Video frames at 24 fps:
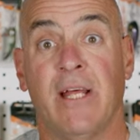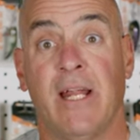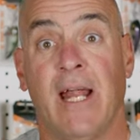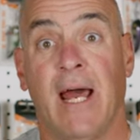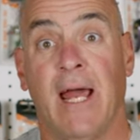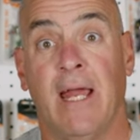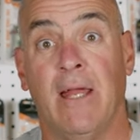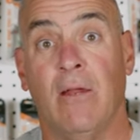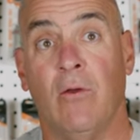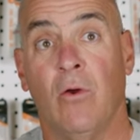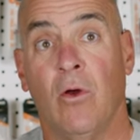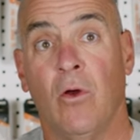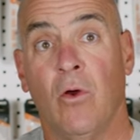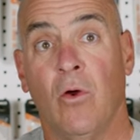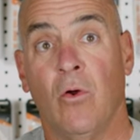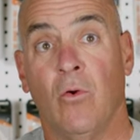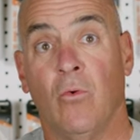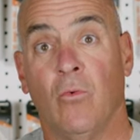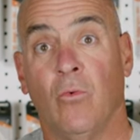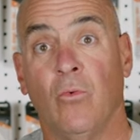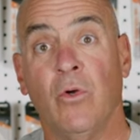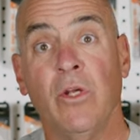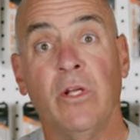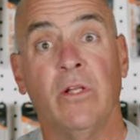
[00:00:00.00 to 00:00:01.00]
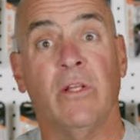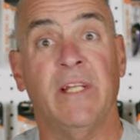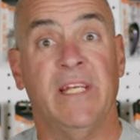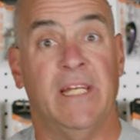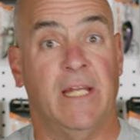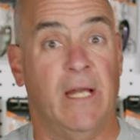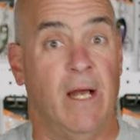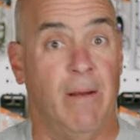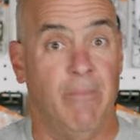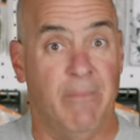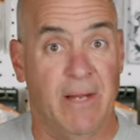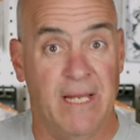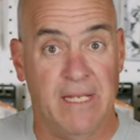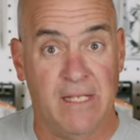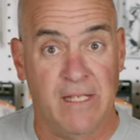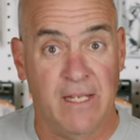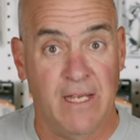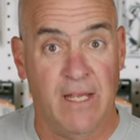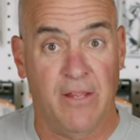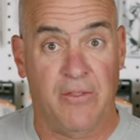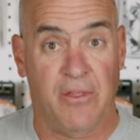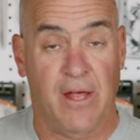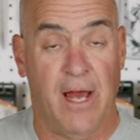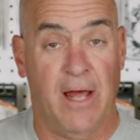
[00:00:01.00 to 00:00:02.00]
that I really cut my
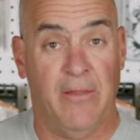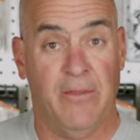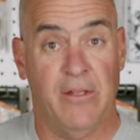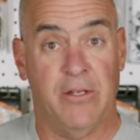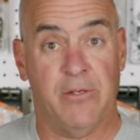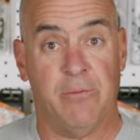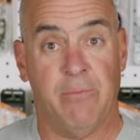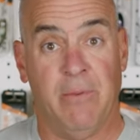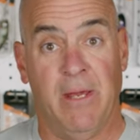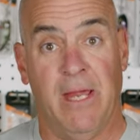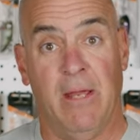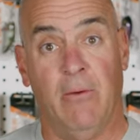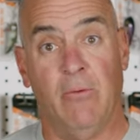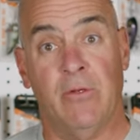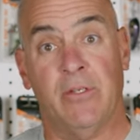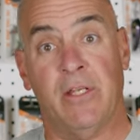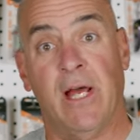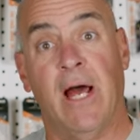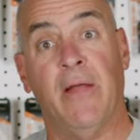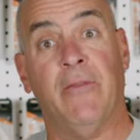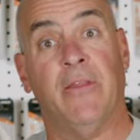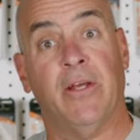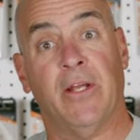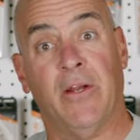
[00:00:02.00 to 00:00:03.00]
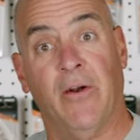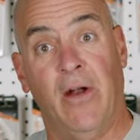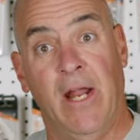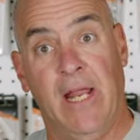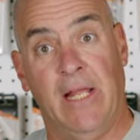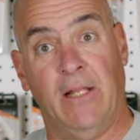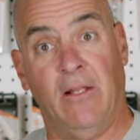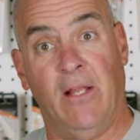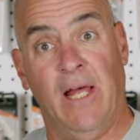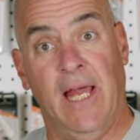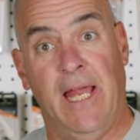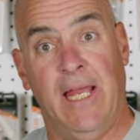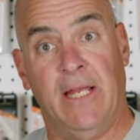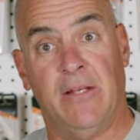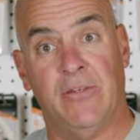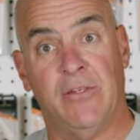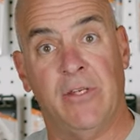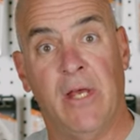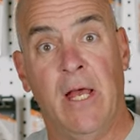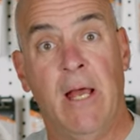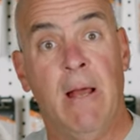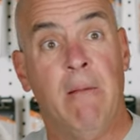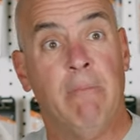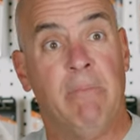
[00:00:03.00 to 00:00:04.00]
teeth on this bait was on the Great
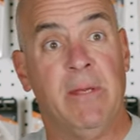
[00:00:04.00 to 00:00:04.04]
Lakes